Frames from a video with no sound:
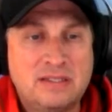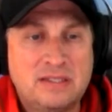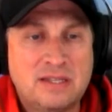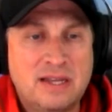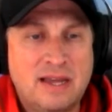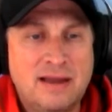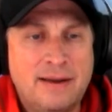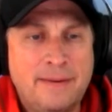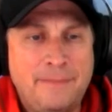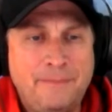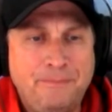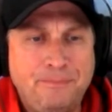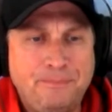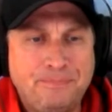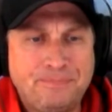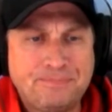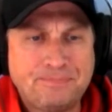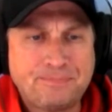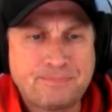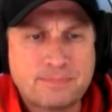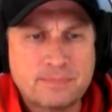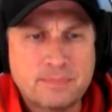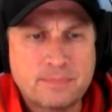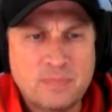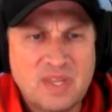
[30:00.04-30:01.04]

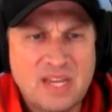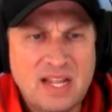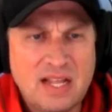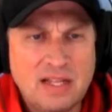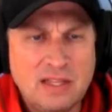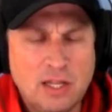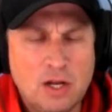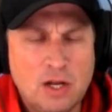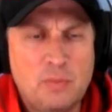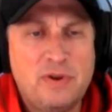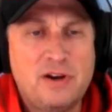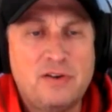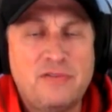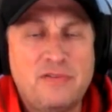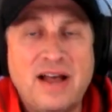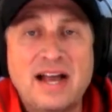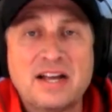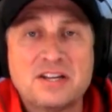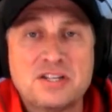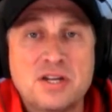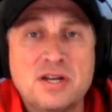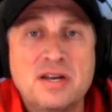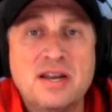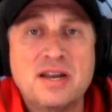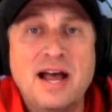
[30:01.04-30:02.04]
of
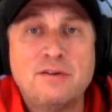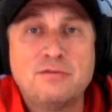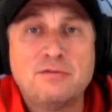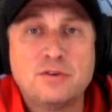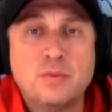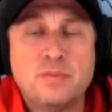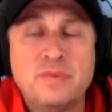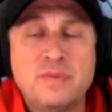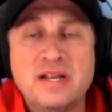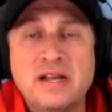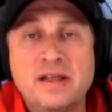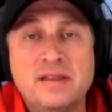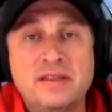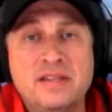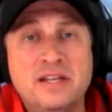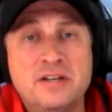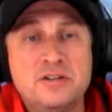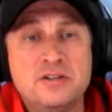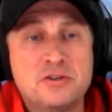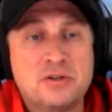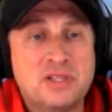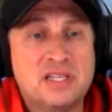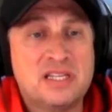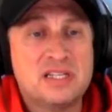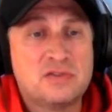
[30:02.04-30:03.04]
action after being on the
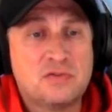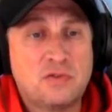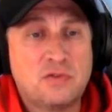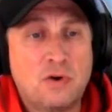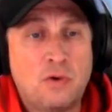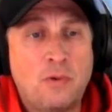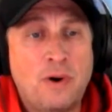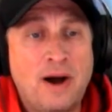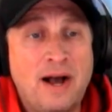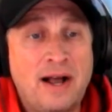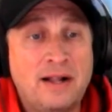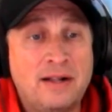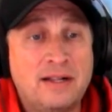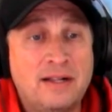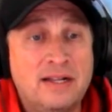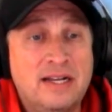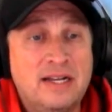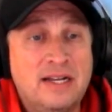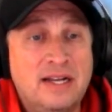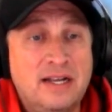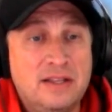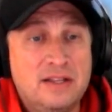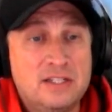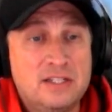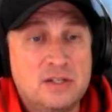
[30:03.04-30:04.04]
injured list for a while.
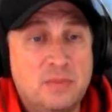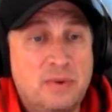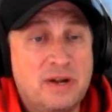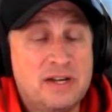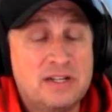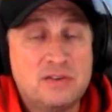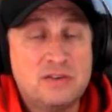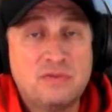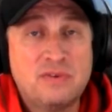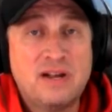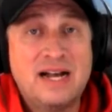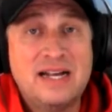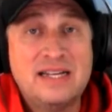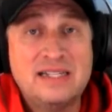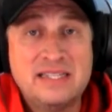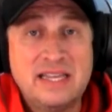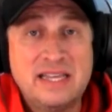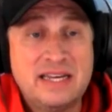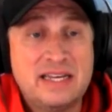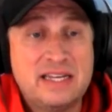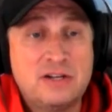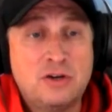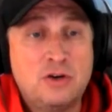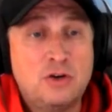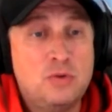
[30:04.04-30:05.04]
There's a bunch of guys
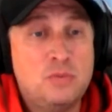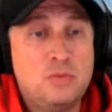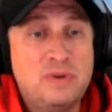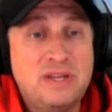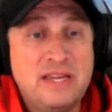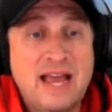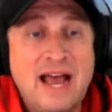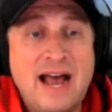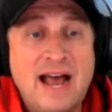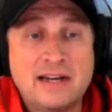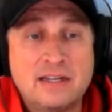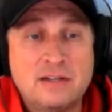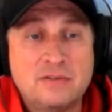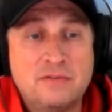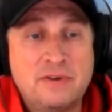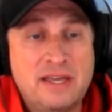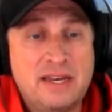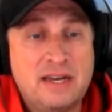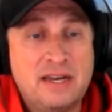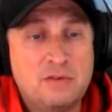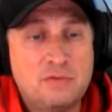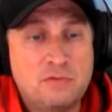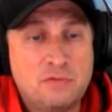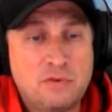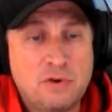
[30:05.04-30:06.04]
that could be
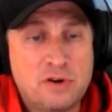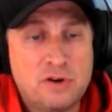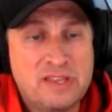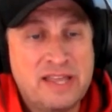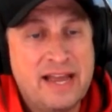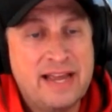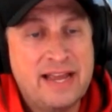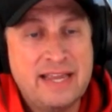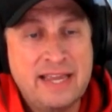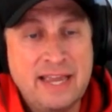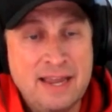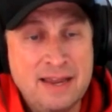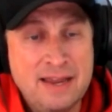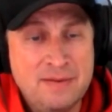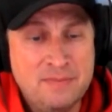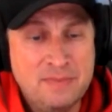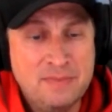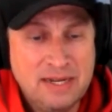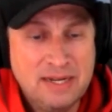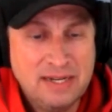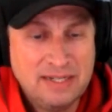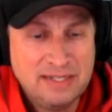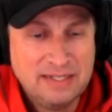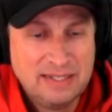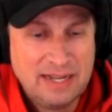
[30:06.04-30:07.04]
activated for that game
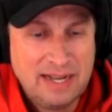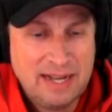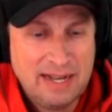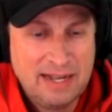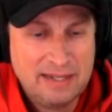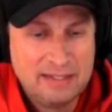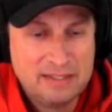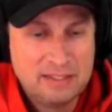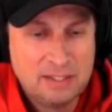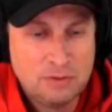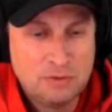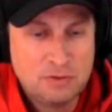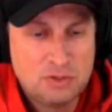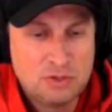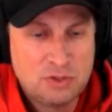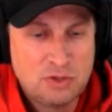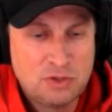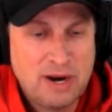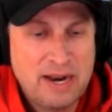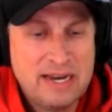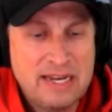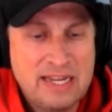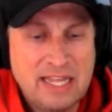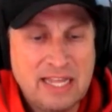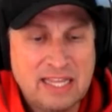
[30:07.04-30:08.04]
to
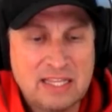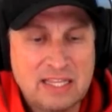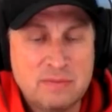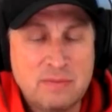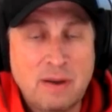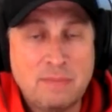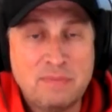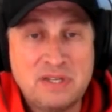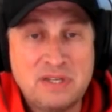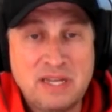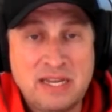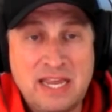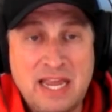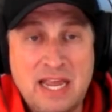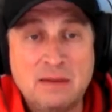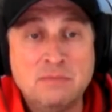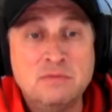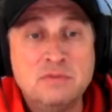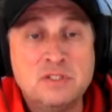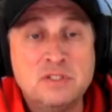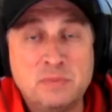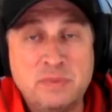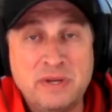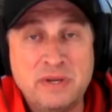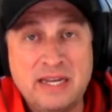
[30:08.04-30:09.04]
try and get them up to
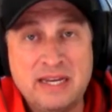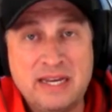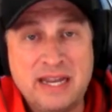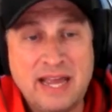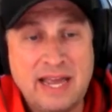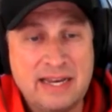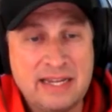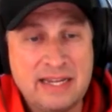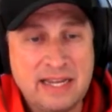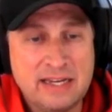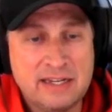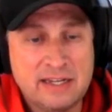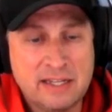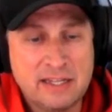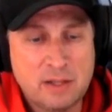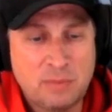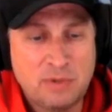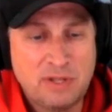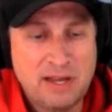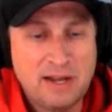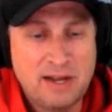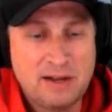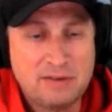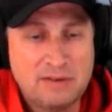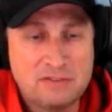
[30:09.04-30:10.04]
game speed heading into the
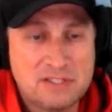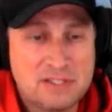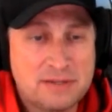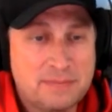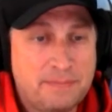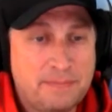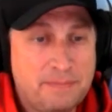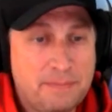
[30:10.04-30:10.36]
playoffs.